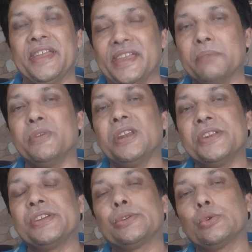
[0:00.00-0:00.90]

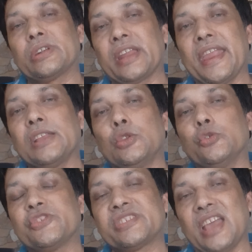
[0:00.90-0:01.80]
ability to take
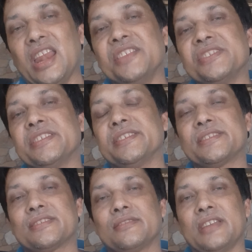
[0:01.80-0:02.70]
those
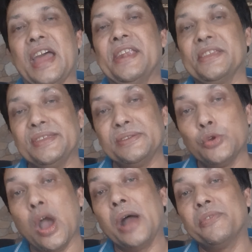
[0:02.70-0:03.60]
challenges, and
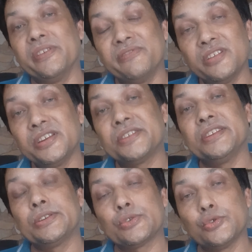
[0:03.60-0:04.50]
you have
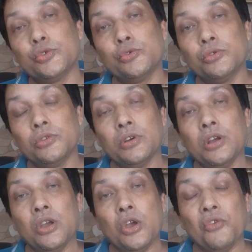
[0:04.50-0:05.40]
ability to
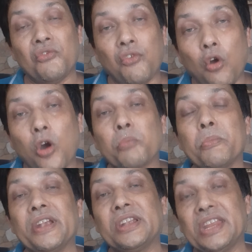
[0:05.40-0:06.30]

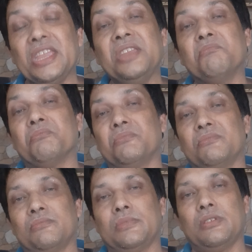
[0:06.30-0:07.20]
form a team,
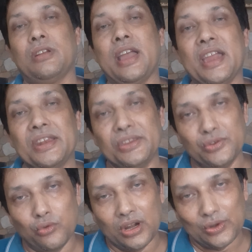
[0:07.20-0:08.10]
and
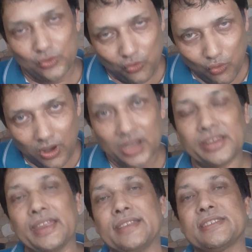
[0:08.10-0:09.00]
you want to
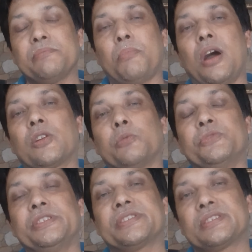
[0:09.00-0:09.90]
work as a part
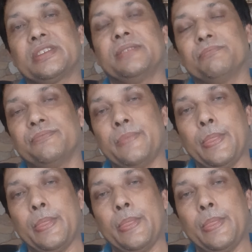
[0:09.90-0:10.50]
of this team.